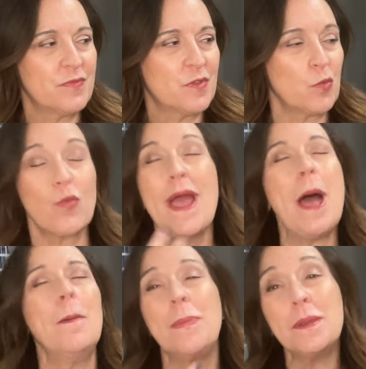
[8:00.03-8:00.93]
the
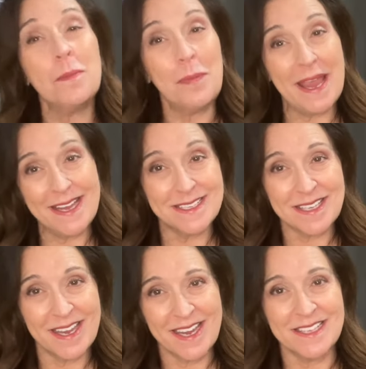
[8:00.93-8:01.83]
rapid pace,
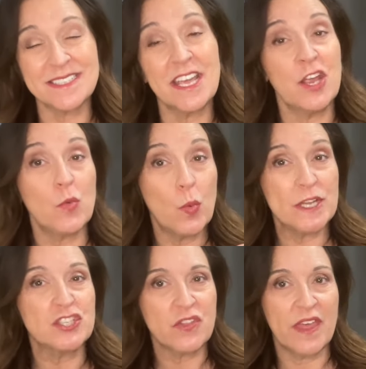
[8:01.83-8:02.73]
I guess, at
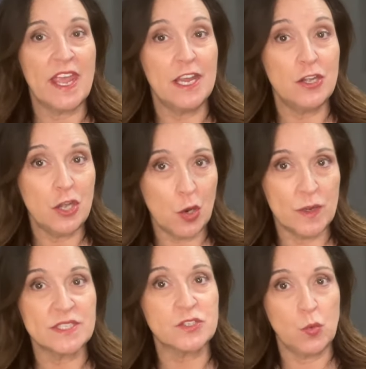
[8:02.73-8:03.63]
which they noticed